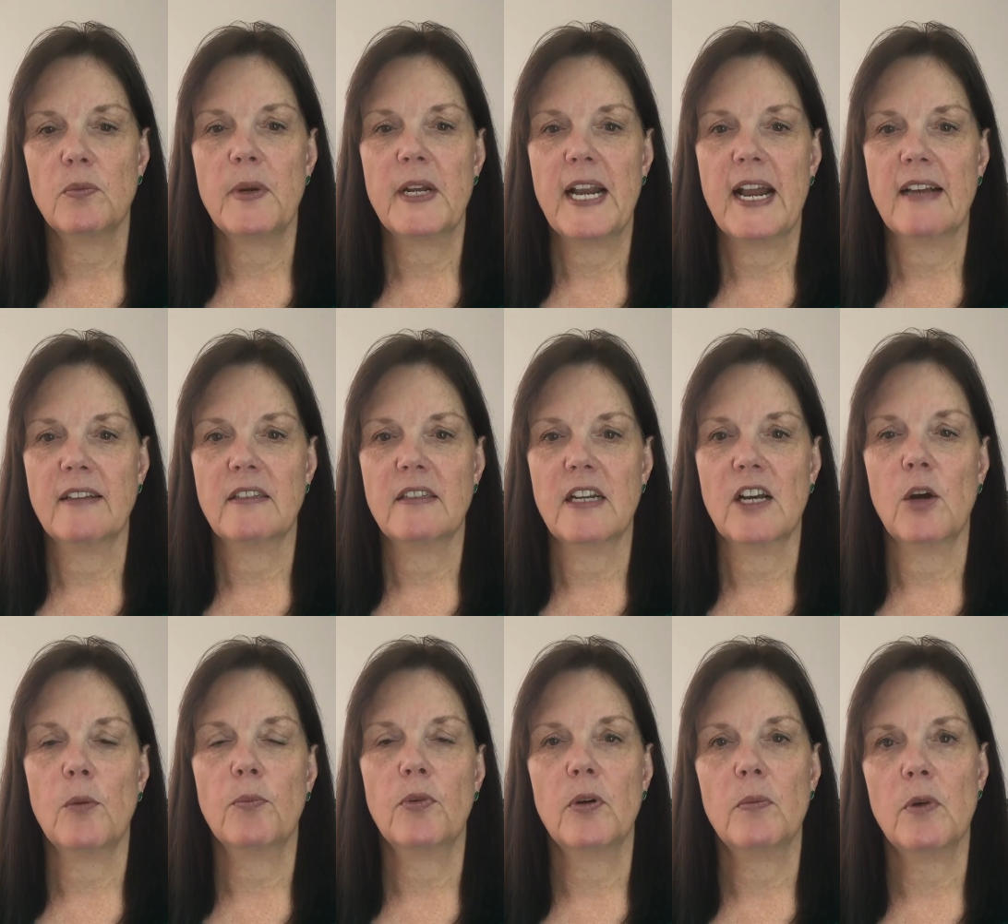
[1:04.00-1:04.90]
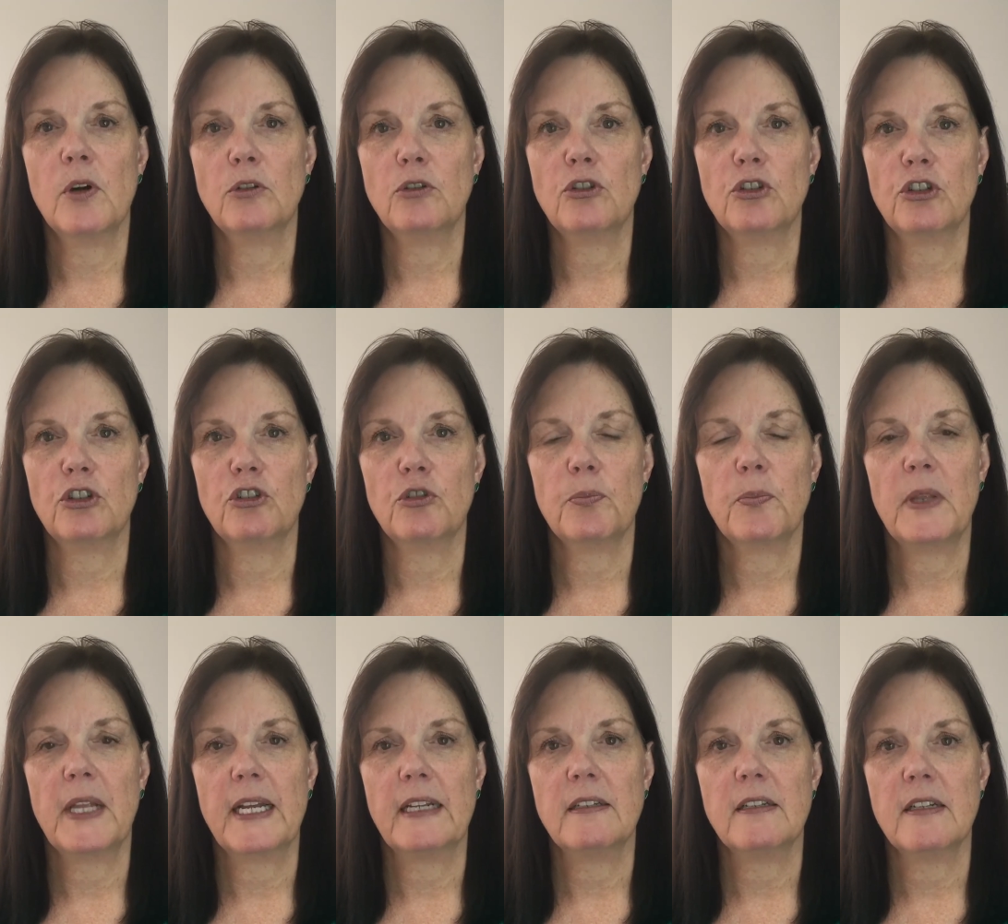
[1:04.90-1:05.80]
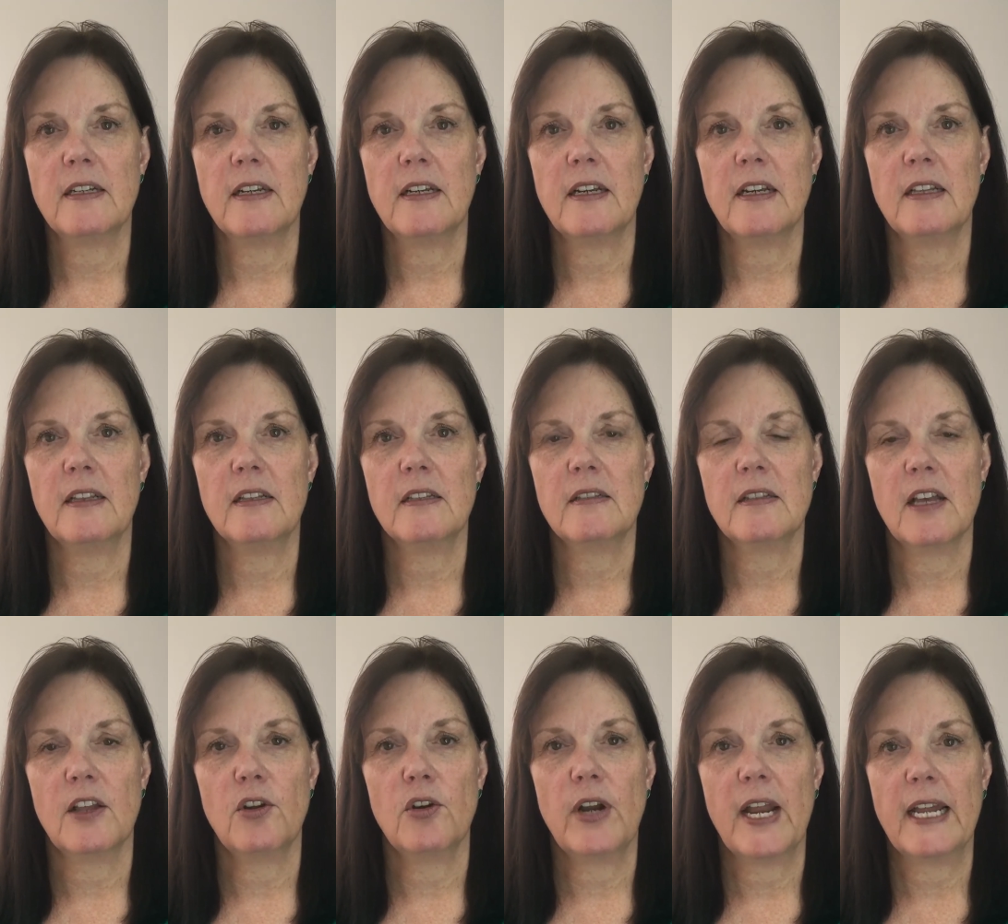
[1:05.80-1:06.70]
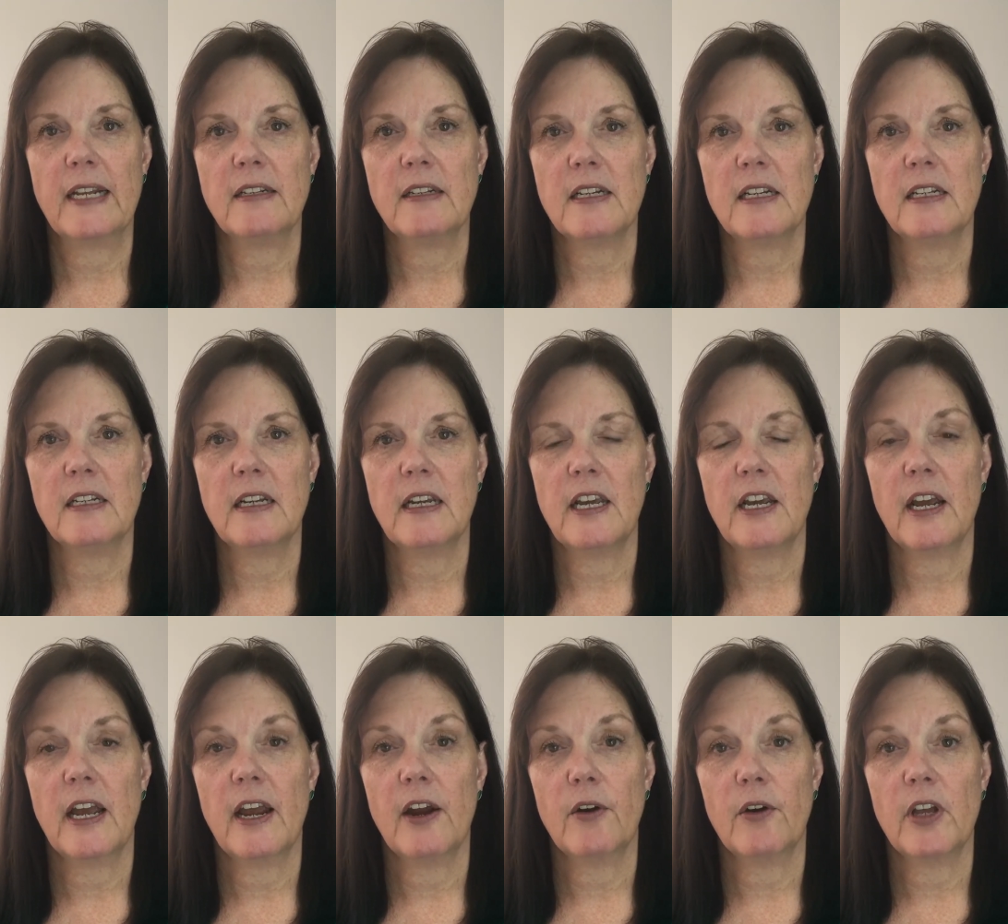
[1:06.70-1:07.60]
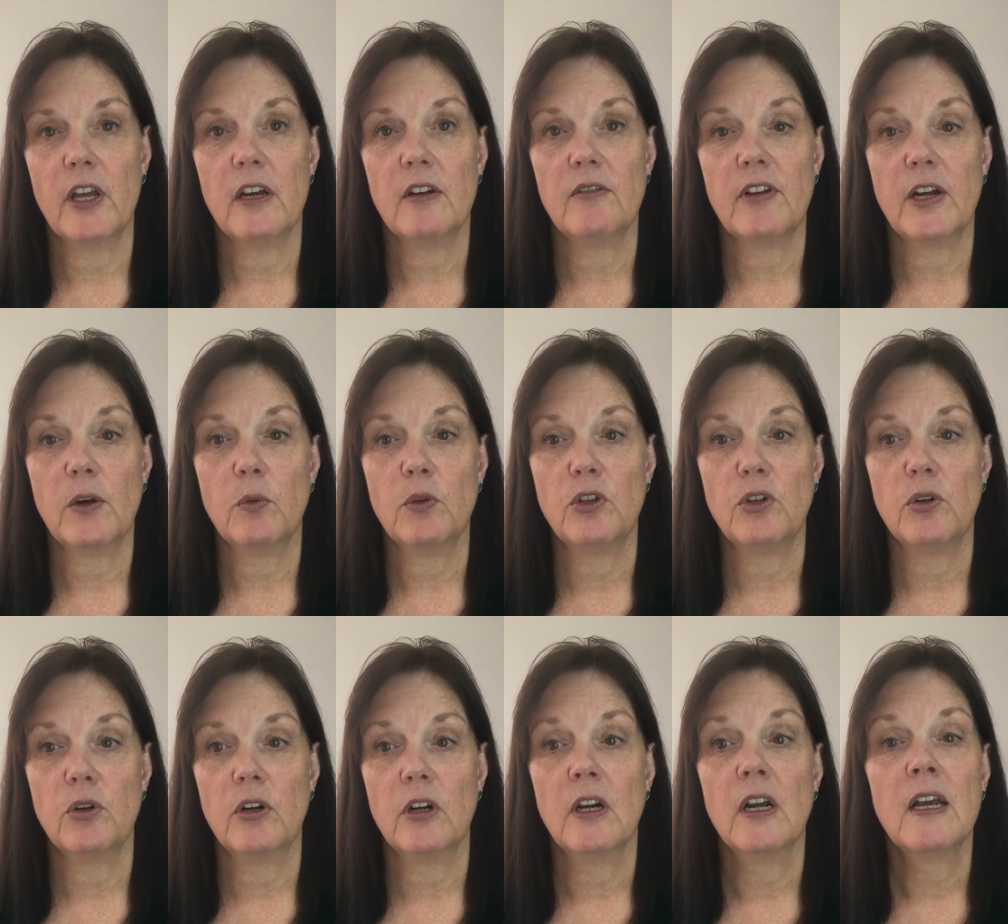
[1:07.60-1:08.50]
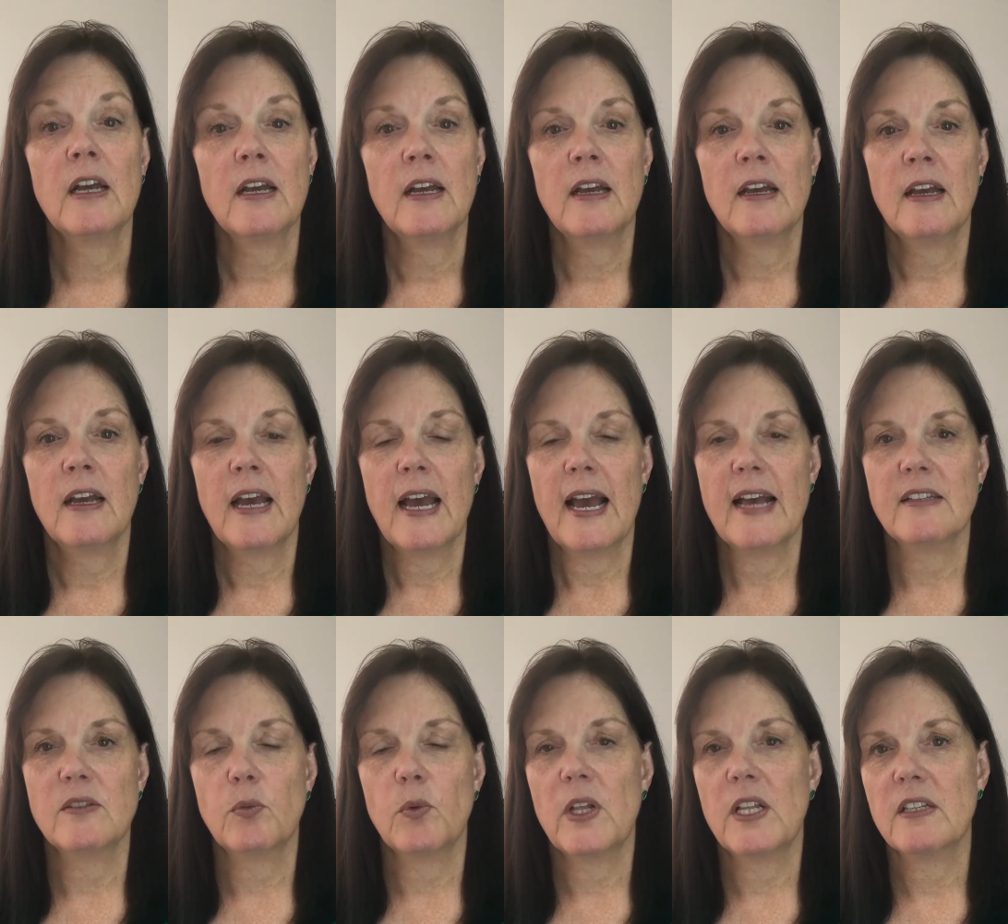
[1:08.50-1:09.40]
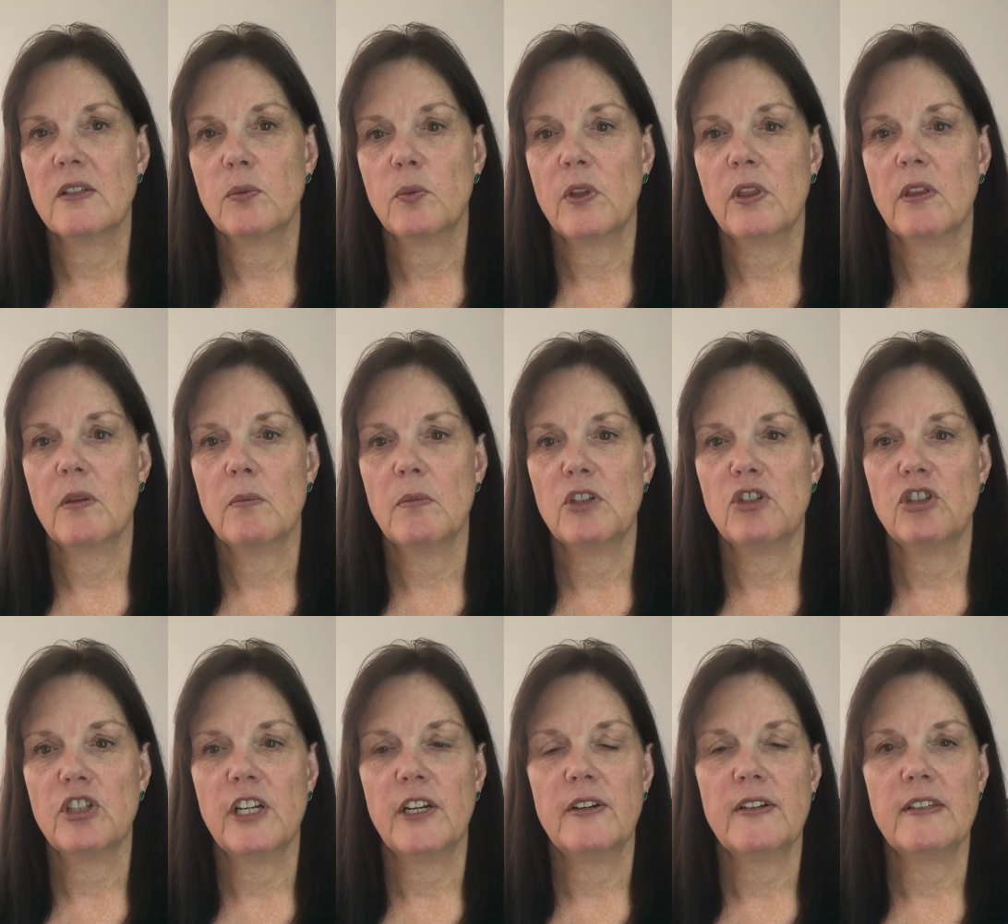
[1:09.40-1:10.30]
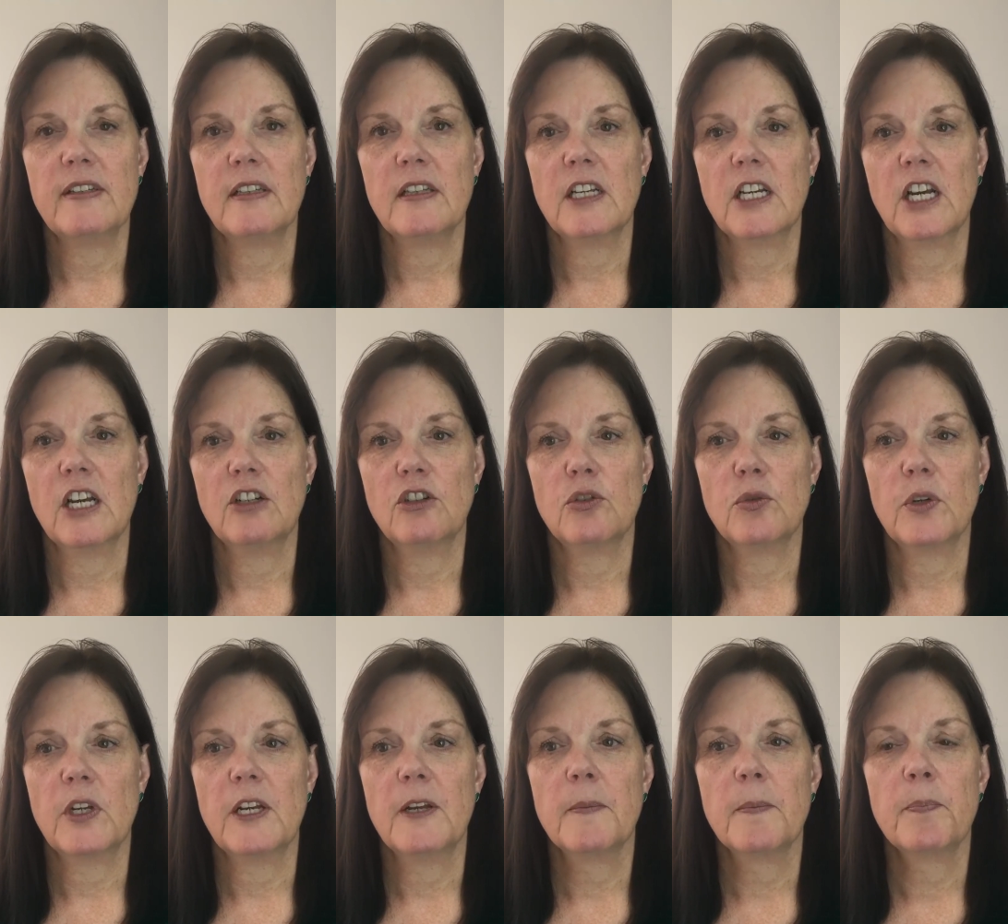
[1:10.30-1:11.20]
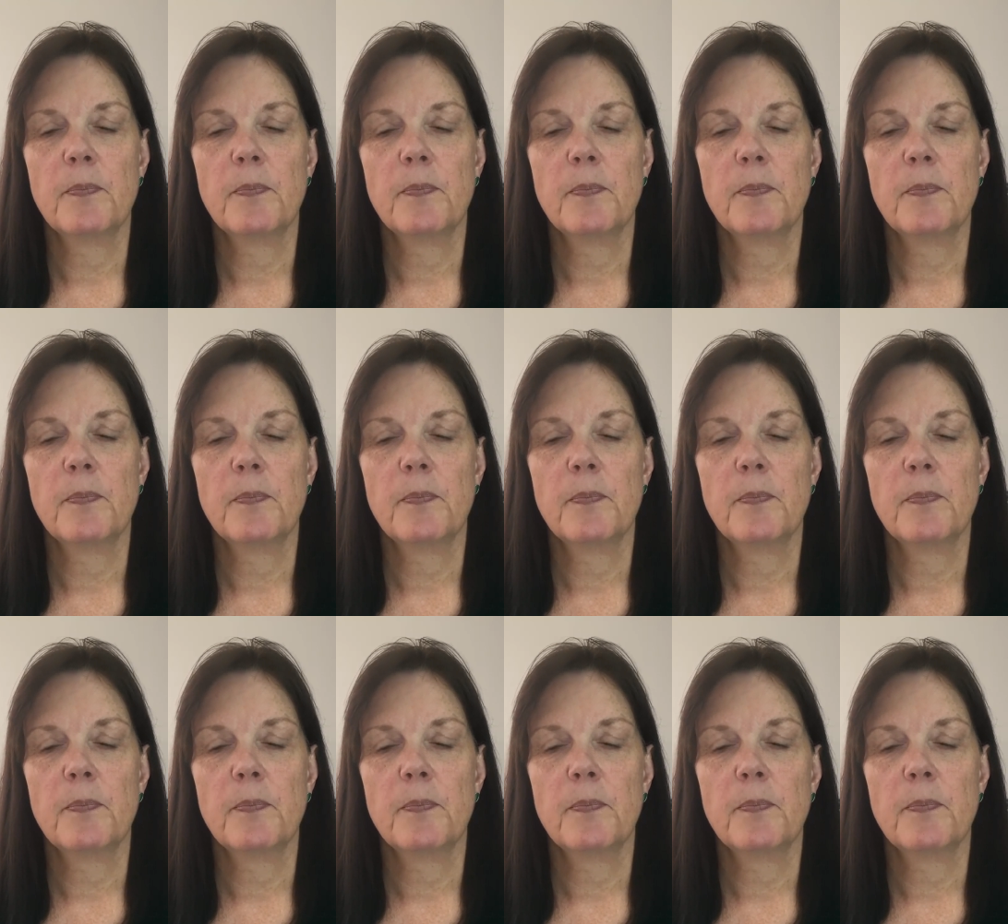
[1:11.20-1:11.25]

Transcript: been asked to help promote church planting in the southern Andean area of Ecuador, as well as with the missionaries in the country.